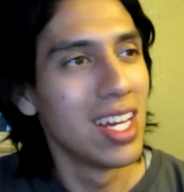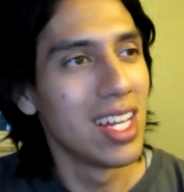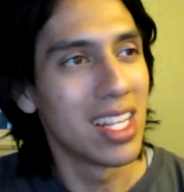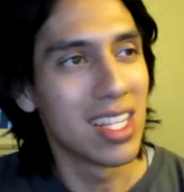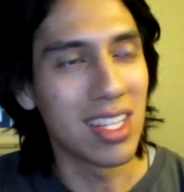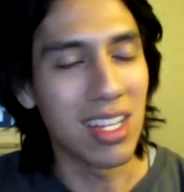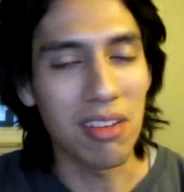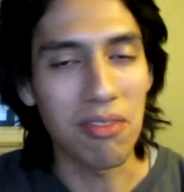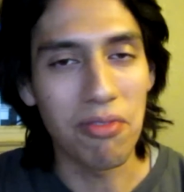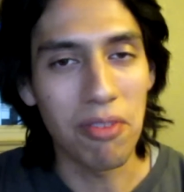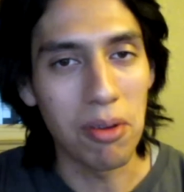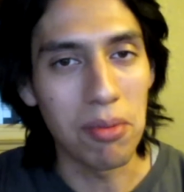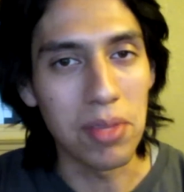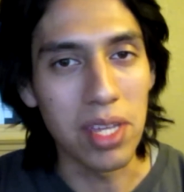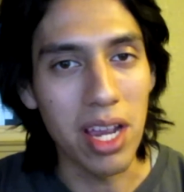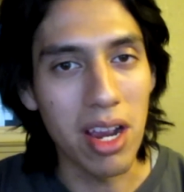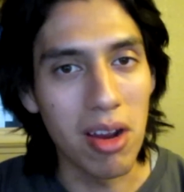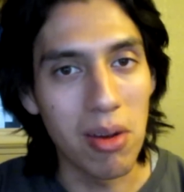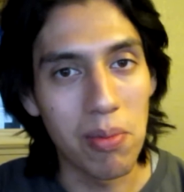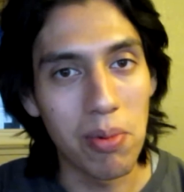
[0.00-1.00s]
like from
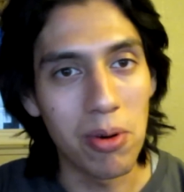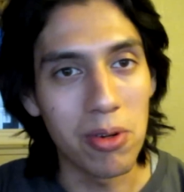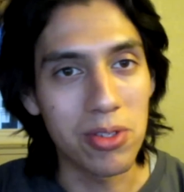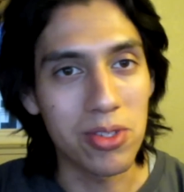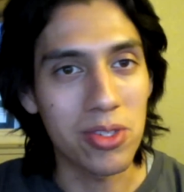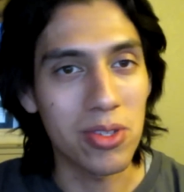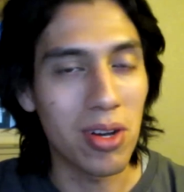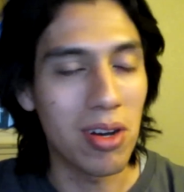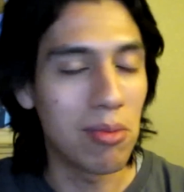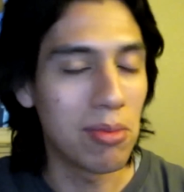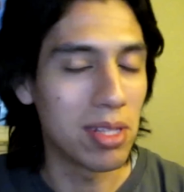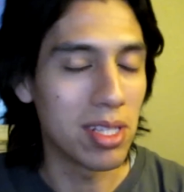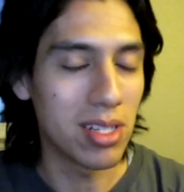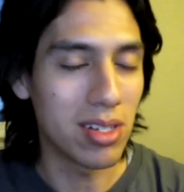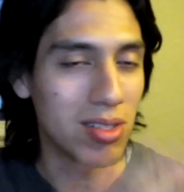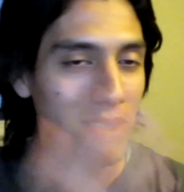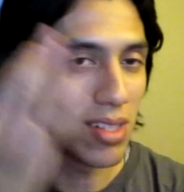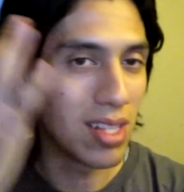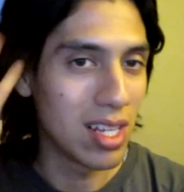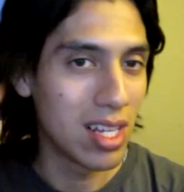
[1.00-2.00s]
the airport, so I'm a
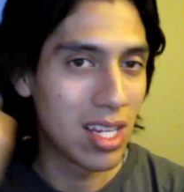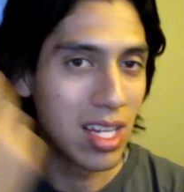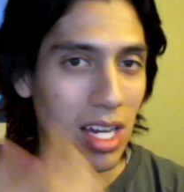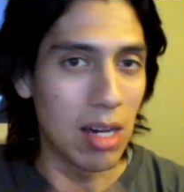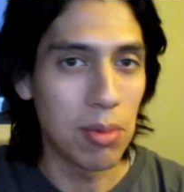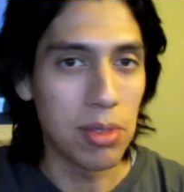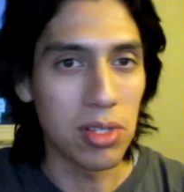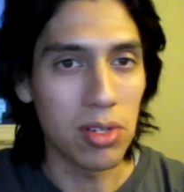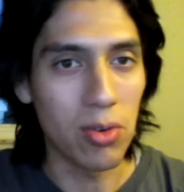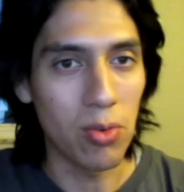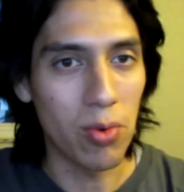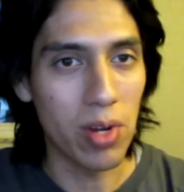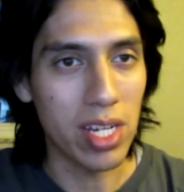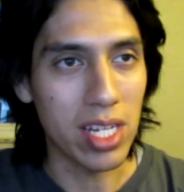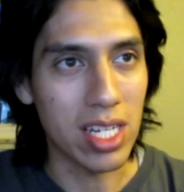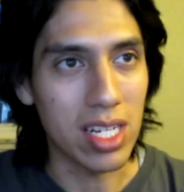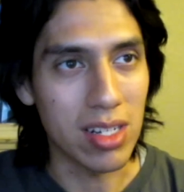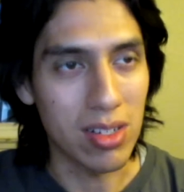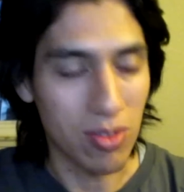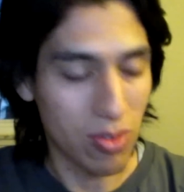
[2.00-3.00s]
little I'm a little
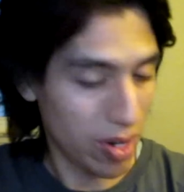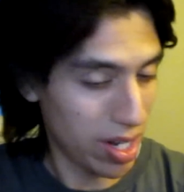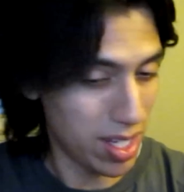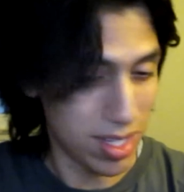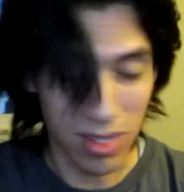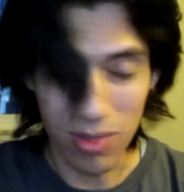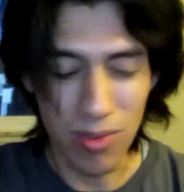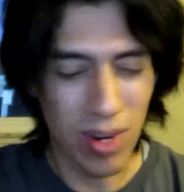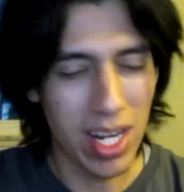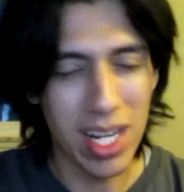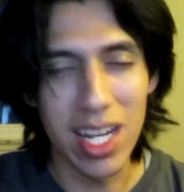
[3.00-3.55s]
rugged and crazy right